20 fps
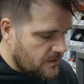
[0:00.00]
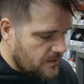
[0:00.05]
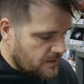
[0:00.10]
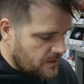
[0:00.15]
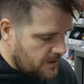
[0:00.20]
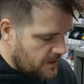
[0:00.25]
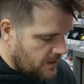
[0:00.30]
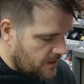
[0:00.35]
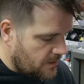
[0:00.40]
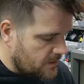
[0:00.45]

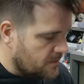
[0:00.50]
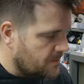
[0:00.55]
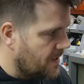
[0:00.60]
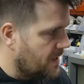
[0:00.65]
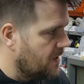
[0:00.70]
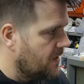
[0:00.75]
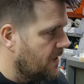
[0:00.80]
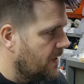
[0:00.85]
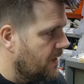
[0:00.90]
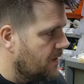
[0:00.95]
There you go, that's a
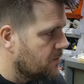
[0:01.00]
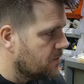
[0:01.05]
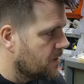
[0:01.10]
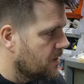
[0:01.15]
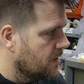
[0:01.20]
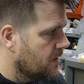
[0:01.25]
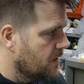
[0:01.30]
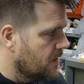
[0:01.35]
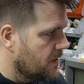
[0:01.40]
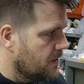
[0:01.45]
better layout.
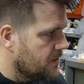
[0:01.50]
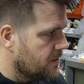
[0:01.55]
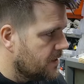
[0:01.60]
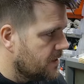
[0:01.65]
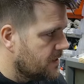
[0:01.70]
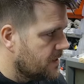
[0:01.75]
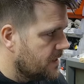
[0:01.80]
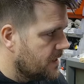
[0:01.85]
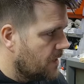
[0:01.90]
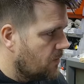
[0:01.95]
So you can
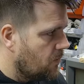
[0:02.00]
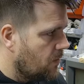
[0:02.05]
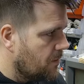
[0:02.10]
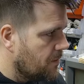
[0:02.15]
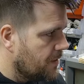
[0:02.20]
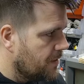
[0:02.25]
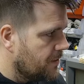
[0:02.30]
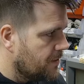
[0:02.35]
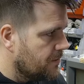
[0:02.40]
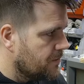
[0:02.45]
see now what I'm
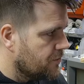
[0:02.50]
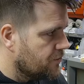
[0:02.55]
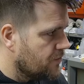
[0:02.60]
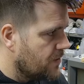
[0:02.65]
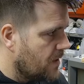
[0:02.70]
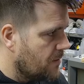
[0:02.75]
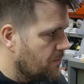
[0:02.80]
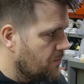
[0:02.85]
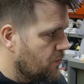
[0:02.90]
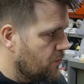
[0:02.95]
going to do is
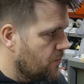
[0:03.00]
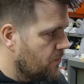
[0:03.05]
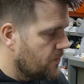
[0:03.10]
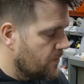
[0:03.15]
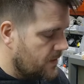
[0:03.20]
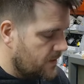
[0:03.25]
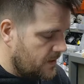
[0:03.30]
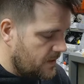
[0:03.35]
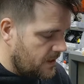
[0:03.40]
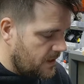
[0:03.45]
try and move
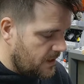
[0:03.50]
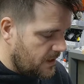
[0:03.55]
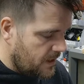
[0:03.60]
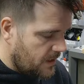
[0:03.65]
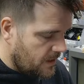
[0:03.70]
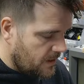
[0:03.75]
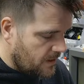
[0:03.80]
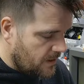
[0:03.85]
the